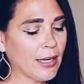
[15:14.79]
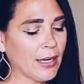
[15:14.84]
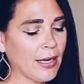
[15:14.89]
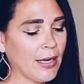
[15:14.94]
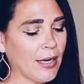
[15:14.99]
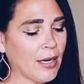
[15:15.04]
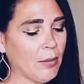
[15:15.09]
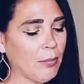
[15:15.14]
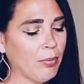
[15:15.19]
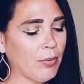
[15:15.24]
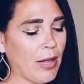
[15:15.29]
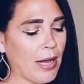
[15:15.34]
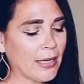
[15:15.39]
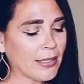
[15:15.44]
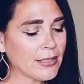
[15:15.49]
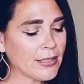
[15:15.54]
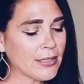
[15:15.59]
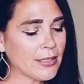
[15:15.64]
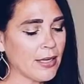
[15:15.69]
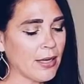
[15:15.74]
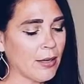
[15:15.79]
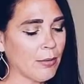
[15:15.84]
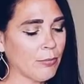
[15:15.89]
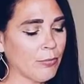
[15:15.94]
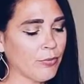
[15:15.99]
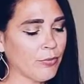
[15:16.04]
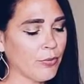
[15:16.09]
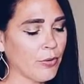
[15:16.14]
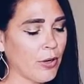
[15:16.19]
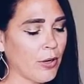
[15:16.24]
it kind of blocks them
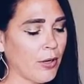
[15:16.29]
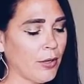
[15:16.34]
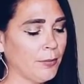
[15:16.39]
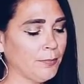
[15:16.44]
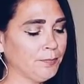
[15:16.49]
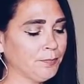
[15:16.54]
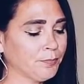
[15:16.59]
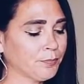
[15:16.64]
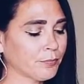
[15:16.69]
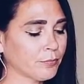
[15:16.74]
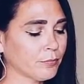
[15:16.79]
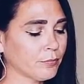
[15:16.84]
from